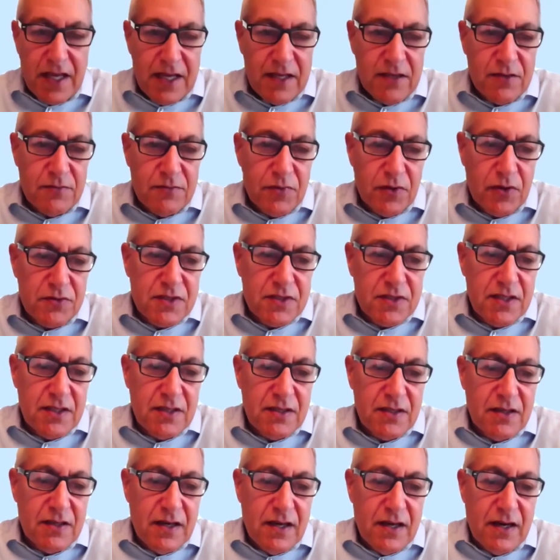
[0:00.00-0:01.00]
the N
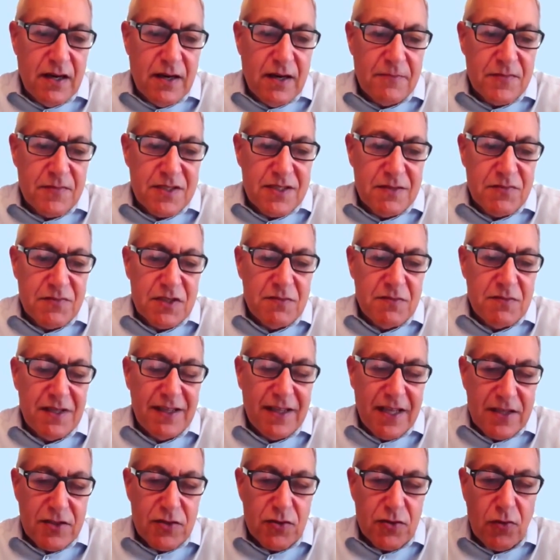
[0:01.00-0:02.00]
protein, seems to be
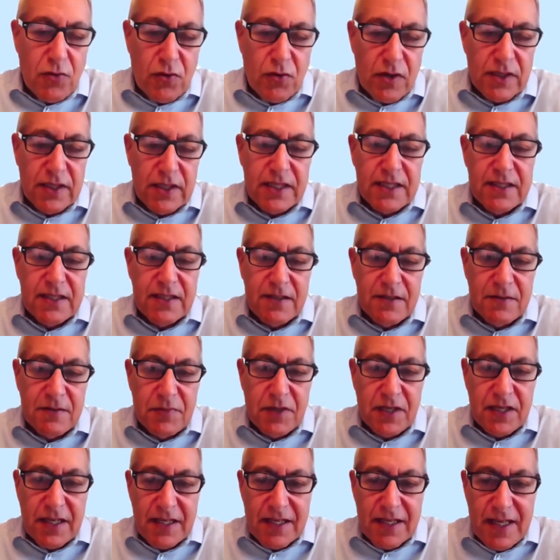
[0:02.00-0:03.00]
less correlated,
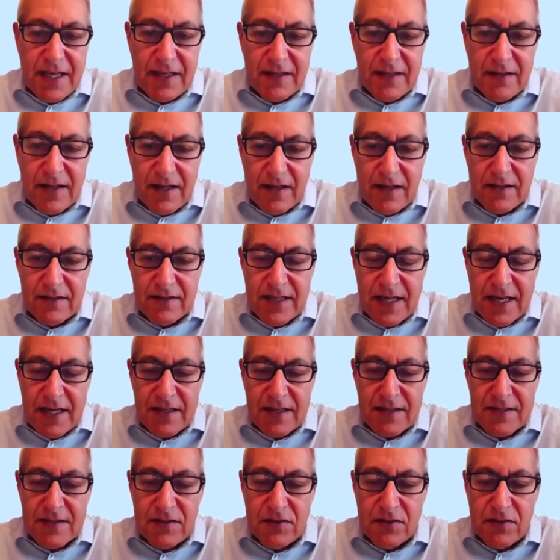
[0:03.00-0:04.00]
but again,
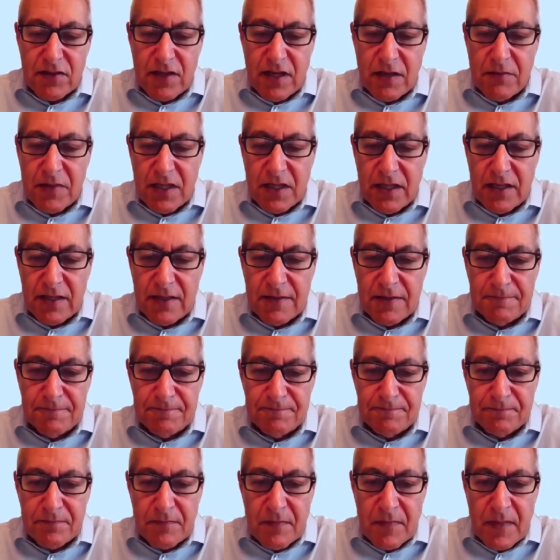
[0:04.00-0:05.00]
data still coming in.
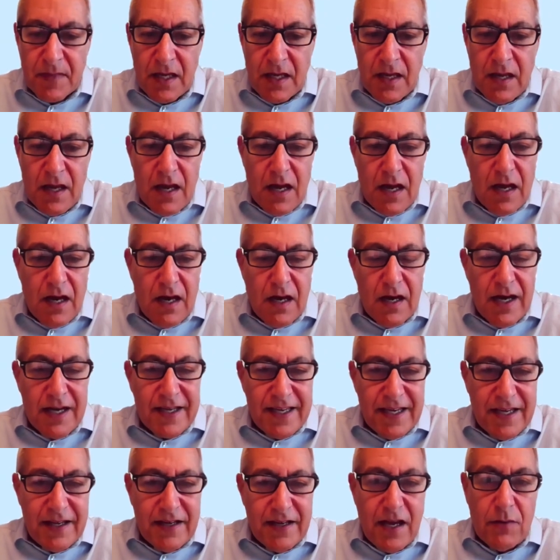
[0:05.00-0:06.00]

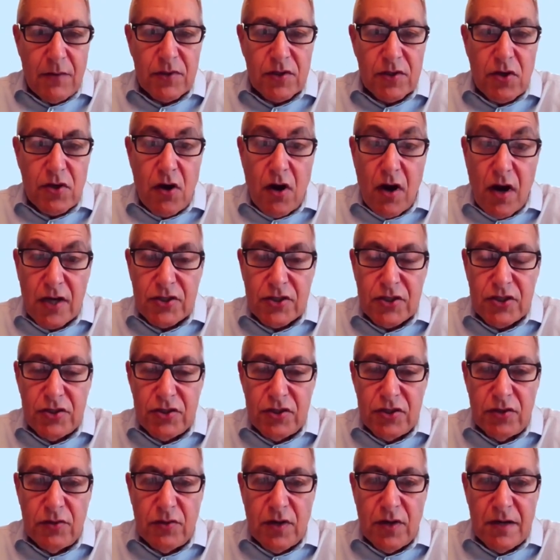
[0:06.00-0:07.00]
Again, I would caution
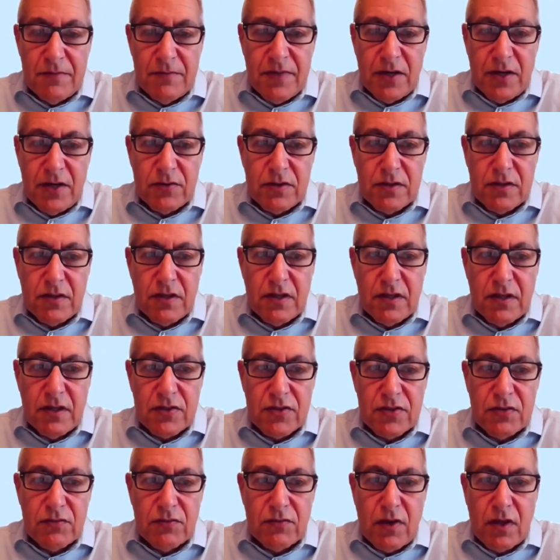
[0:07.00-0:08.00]
you about
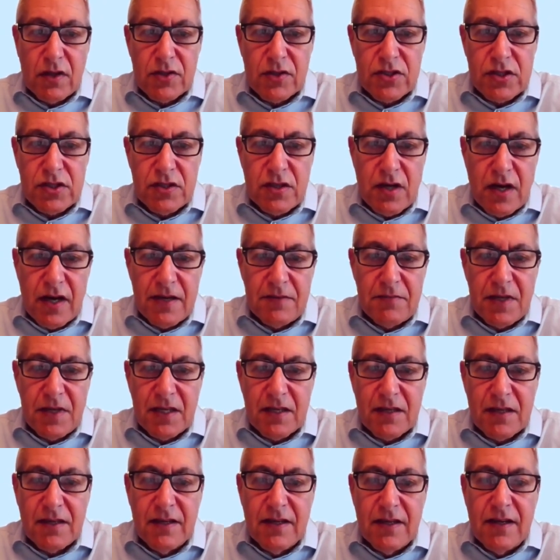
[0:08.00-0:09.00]
serology
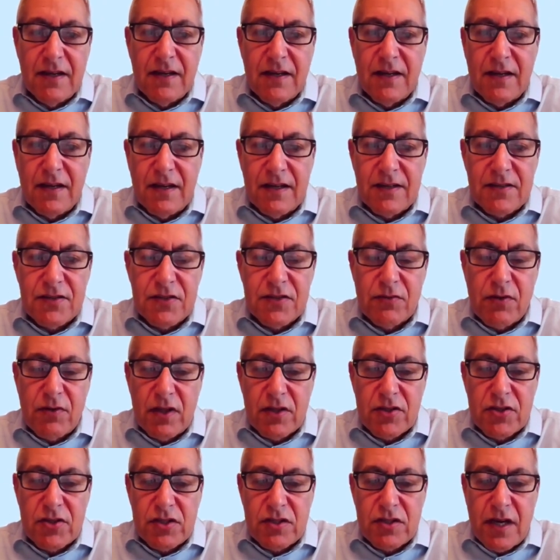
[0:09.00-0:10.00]
timing.
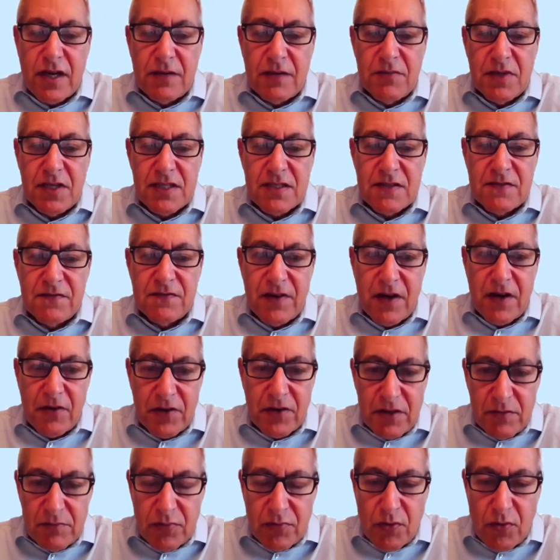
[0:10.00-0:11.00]
Serology timing is
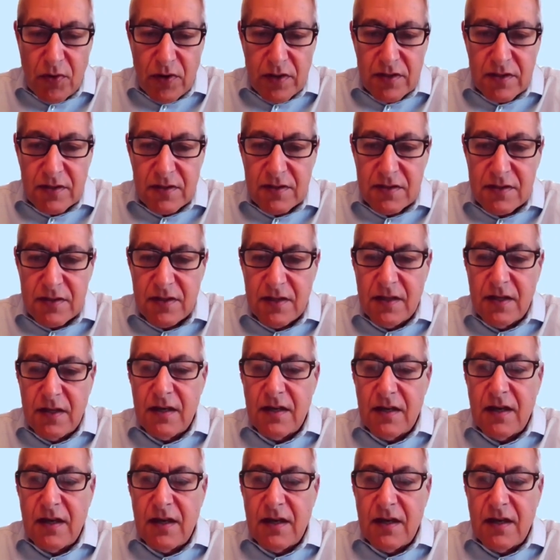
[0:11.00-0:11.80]
very important.